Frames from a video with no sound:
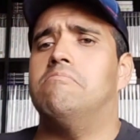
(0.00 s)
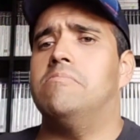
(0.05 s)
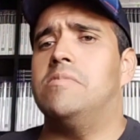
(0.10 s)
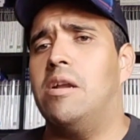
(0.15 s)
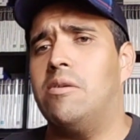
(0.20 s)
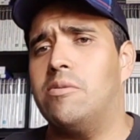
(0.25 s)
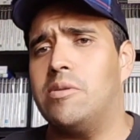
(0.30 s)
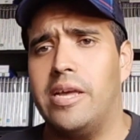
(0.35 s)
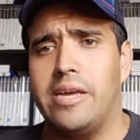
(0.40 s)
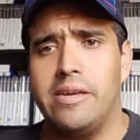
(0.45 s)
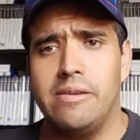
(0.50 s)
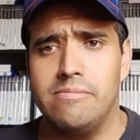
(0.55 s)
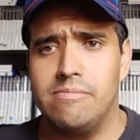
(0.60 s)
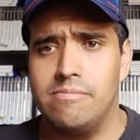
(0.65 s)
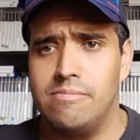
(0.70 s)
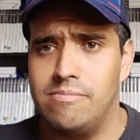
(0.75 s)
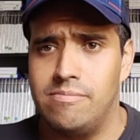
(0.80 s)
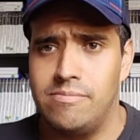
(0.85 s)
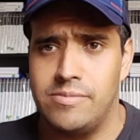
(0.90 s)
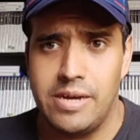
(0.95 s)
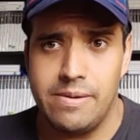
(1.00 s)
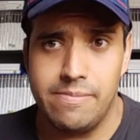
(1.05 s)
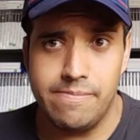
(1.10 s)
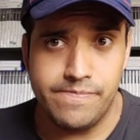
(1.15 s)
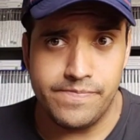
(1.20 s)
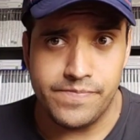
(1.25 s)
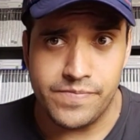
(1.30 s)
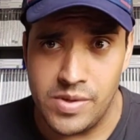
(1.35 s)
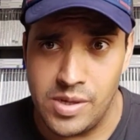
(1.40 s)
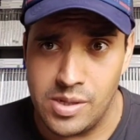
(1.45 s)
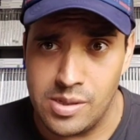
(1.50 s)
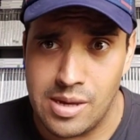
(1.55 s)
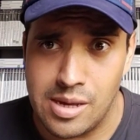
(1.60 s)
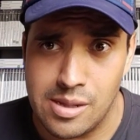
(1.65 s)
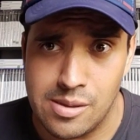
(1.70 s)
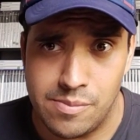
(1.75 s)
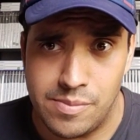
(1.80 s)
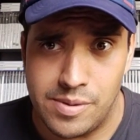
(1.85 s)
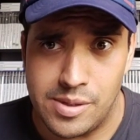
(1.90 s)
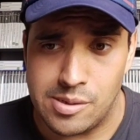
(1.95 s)
And I was like, yeah, this
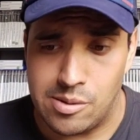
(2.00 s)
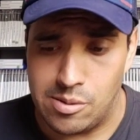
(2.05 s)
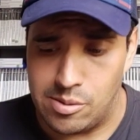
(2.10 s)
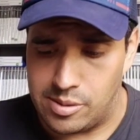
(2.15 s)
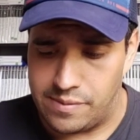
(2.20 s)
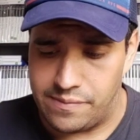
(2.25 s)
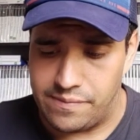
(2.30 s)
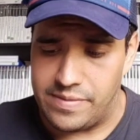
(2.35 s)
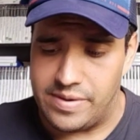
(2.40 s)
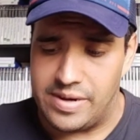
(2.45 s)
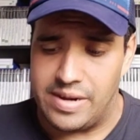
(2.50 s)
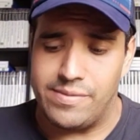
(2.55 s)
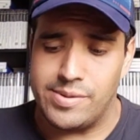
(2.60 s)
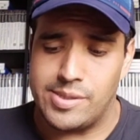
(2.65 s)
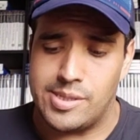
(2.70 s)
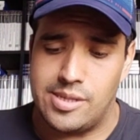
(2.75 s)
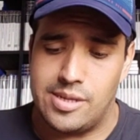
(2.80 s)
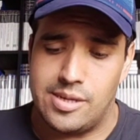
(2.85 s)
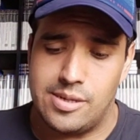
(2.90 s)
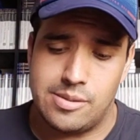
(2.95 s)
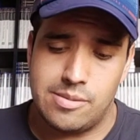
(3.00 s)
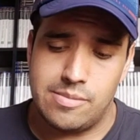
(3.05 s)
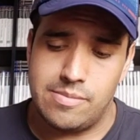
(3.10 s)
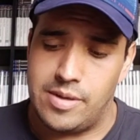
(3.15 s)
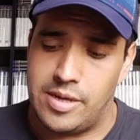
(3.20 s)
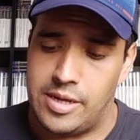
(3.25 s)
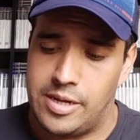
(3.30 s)
has to be exclusive. I've never seen this.